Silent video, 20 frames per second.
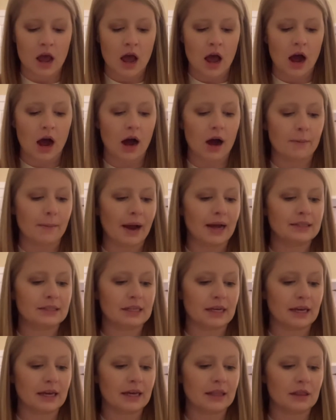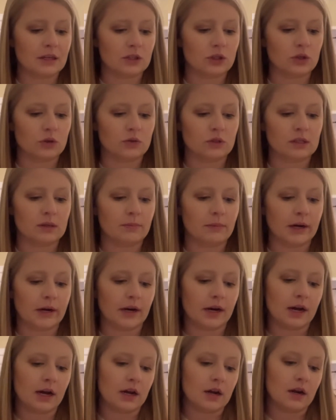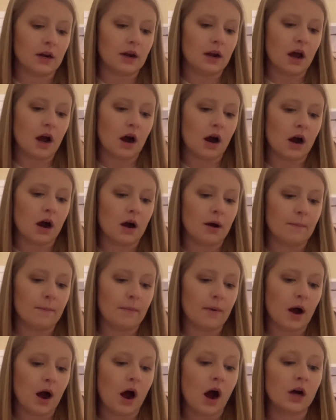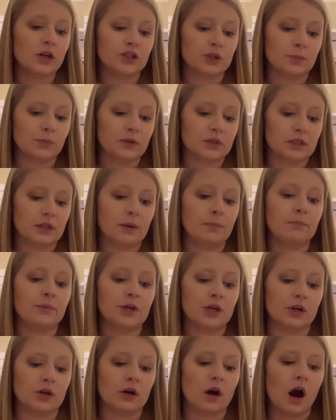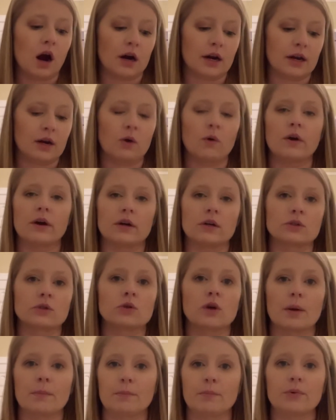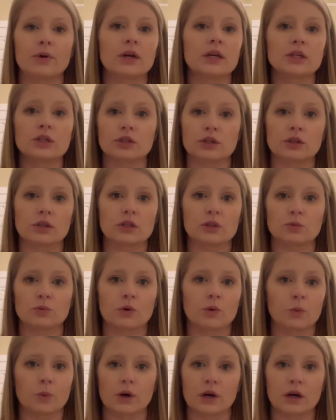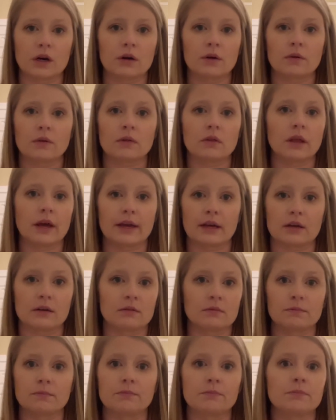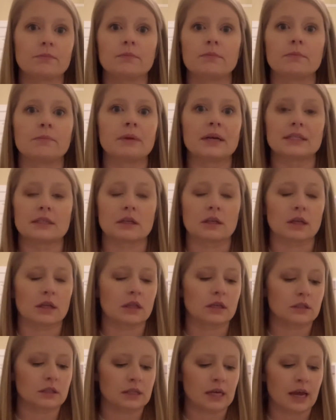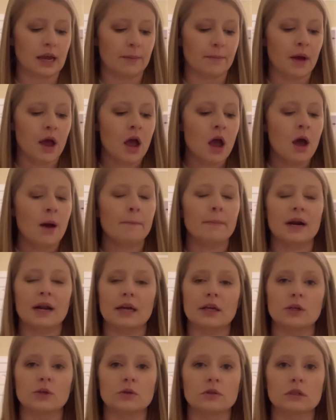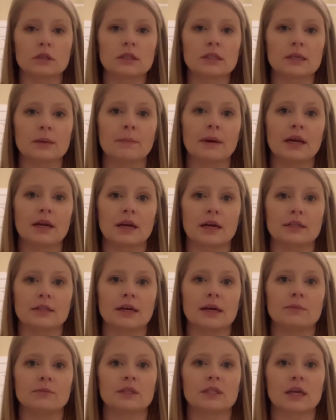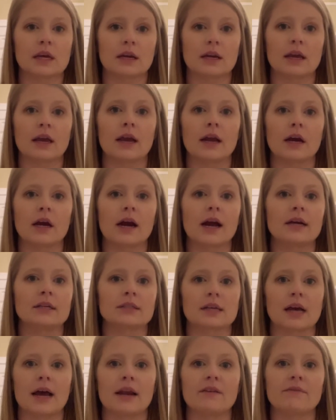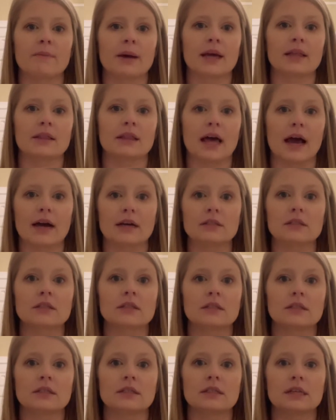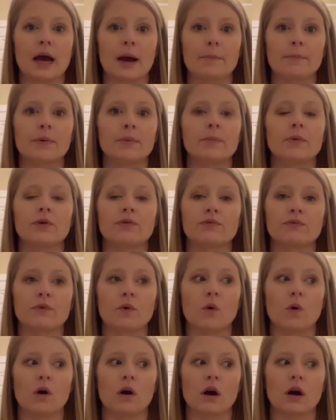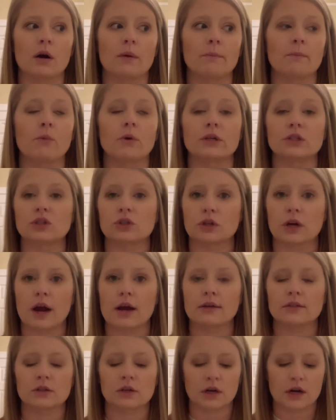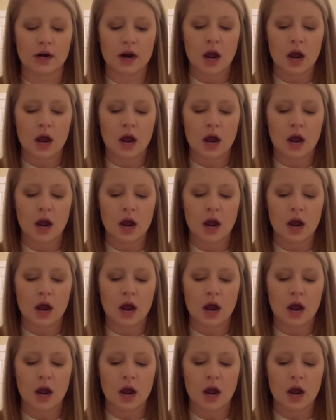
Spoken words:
I did get the Josie Maran 100% pure argan oil, so I'm pretty sure this will work like basically the same, but I use this in my nighttime skincare as kind of my last step before moisturizer.